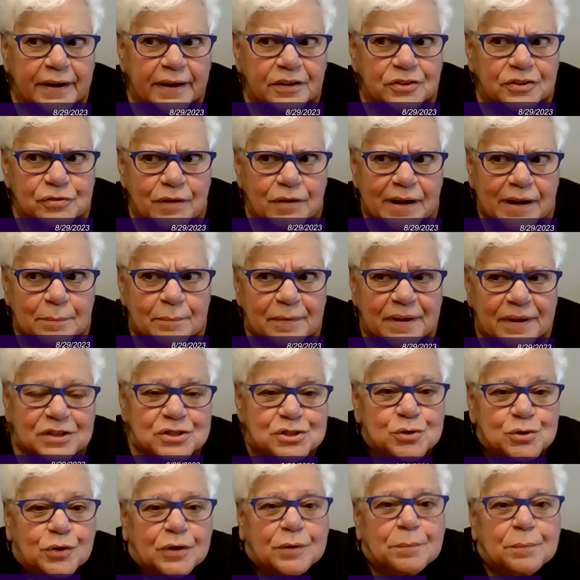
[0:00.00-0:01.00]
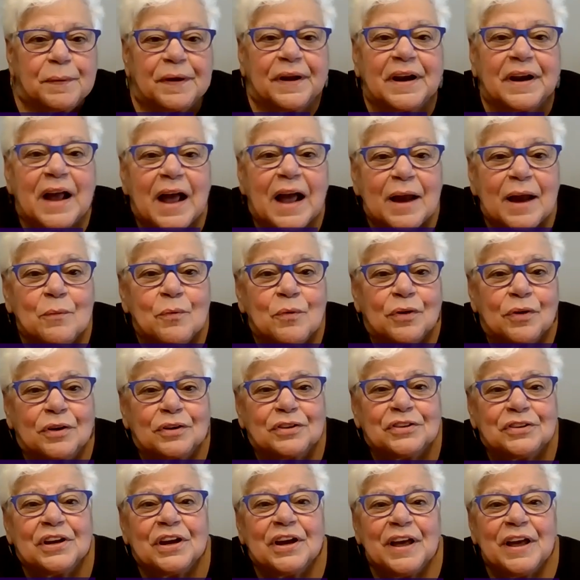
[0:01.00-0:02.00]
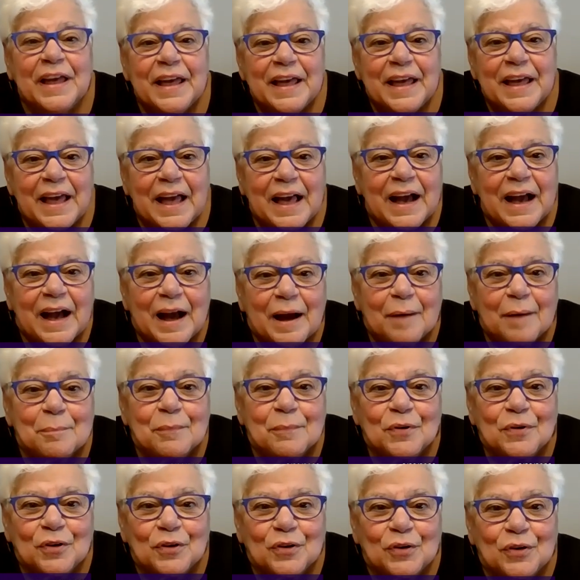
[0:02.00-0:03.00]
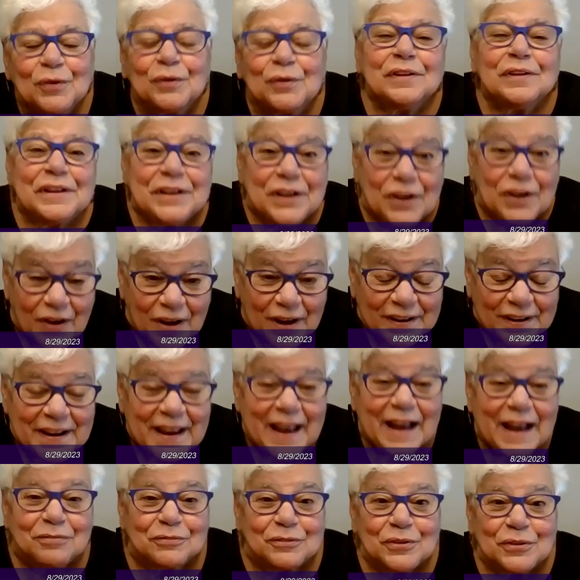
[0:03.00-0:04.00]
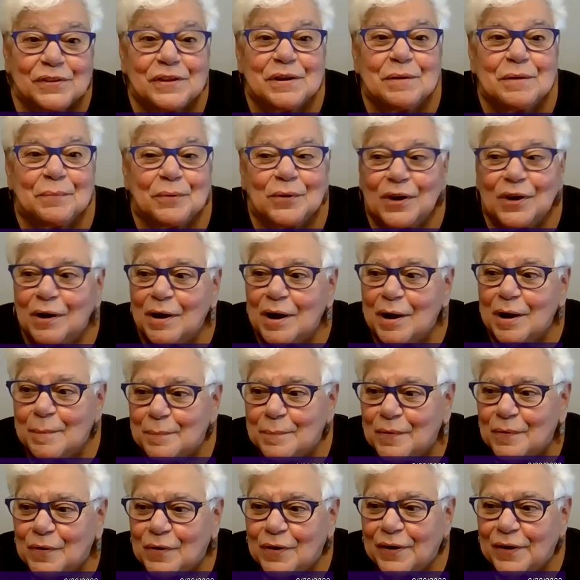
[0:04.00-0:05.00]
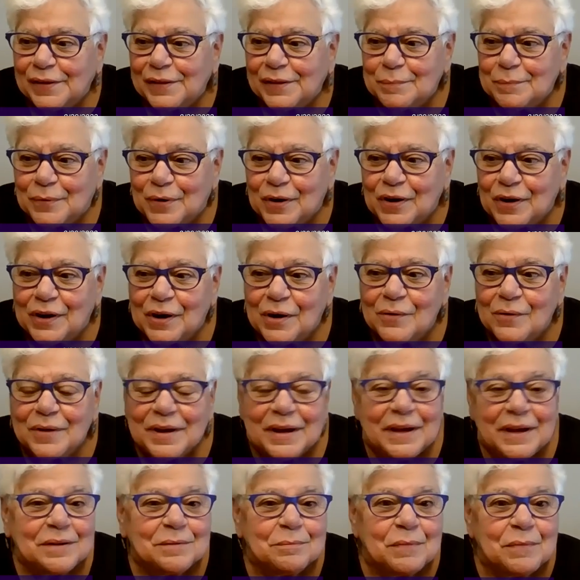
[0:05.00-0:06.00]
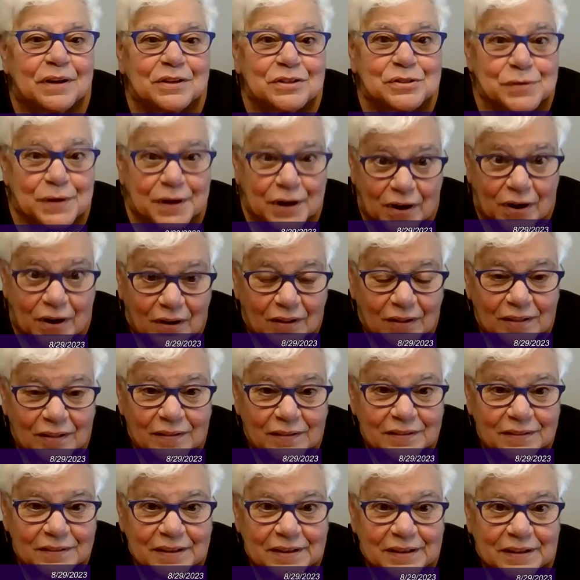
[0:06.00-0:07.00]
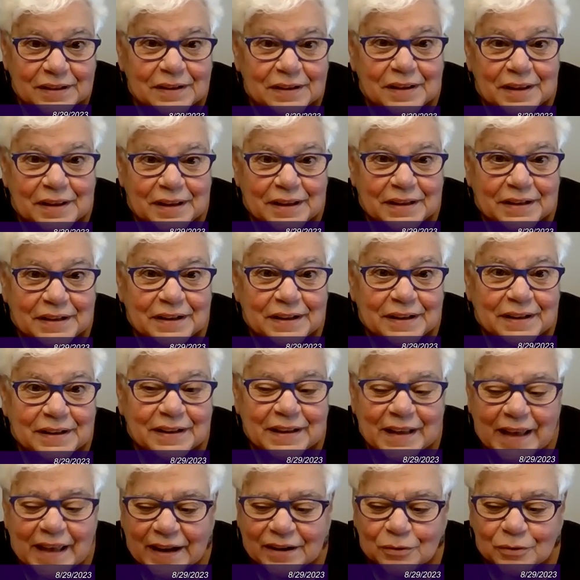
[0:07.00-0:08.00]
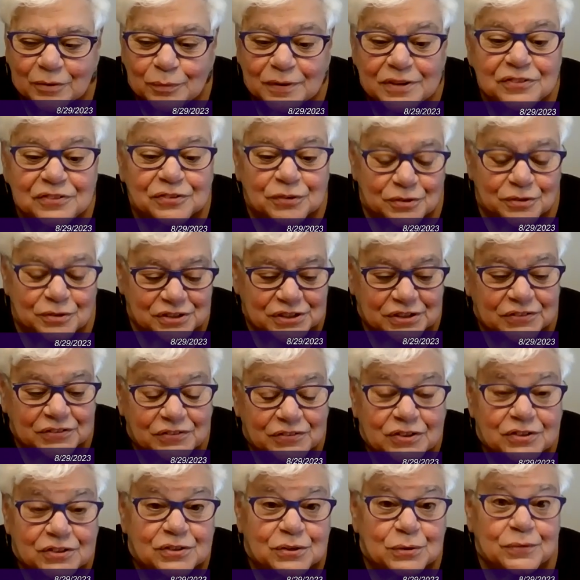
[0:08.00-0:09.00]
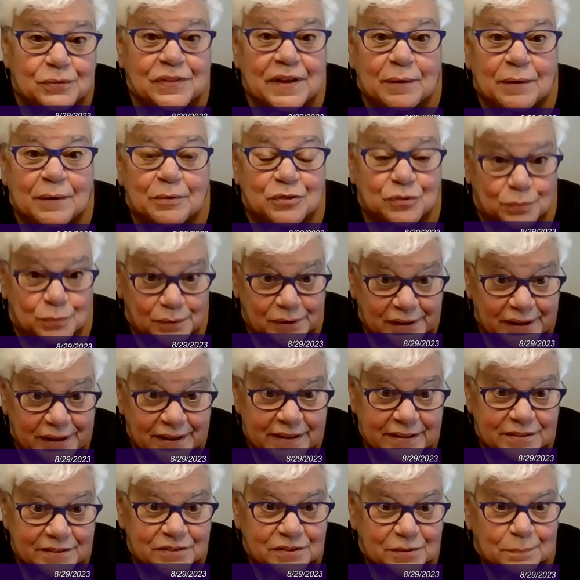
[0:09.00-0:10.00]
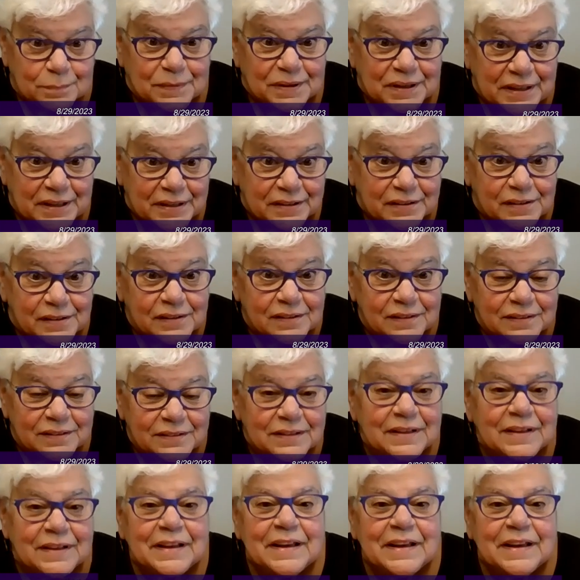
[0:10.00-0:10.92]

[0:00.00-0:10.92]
I could try to make short, but I worked um, early on after the embar- um, oil embargo in Montreal at, in a, at a research institute that was related to McGill.